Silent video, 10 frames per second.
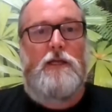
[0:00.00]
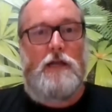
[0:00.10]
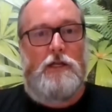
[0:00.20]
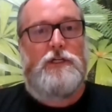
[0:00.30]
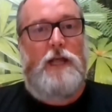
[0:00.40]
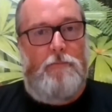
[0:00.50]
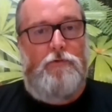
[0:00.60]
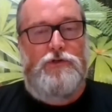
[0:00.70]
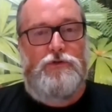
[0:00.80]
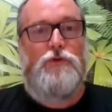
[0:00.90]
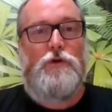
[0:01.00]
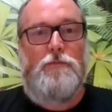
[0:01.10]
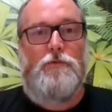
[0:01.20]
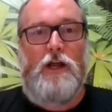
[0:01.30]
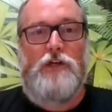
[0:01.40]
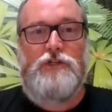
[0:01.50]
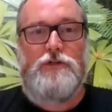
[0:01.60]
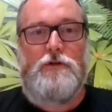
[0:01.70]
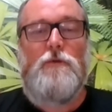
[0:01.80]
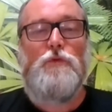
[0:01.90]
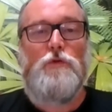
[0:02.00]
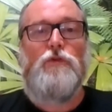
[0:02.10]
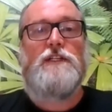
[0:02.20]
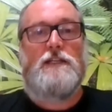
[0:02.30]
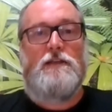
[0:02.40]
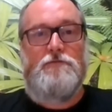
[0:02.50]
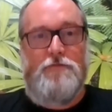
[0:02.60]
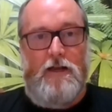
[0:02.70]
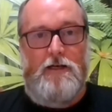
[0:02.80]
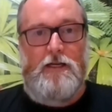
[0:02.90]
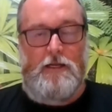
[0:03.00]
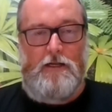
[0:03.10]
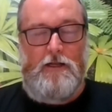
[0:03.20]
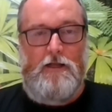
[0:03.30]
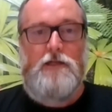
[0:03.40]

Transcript: Yalanji Aboriginal Corporation will receive funding